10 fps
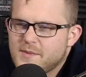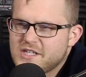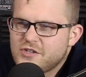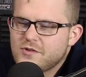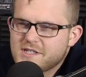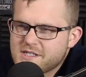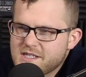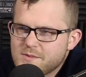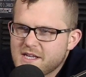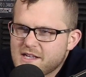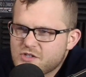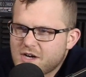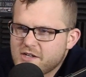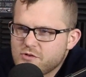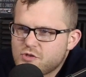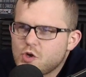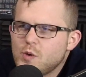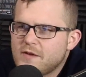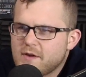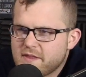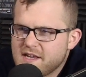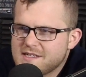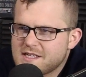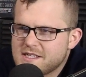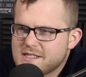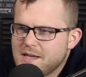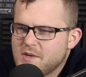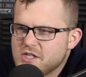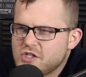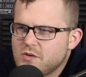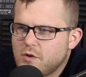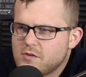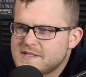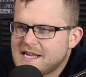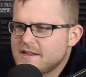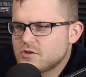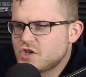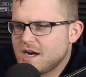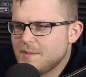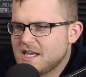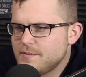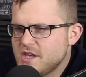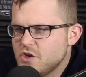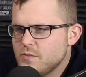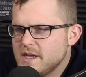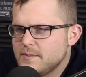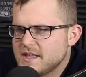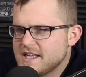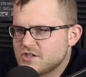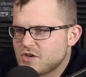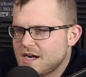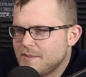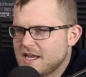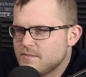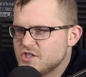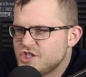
to me too, because it seems like they try to do two different things in this image, where it was like they were trying to make him human, but then trying to make him a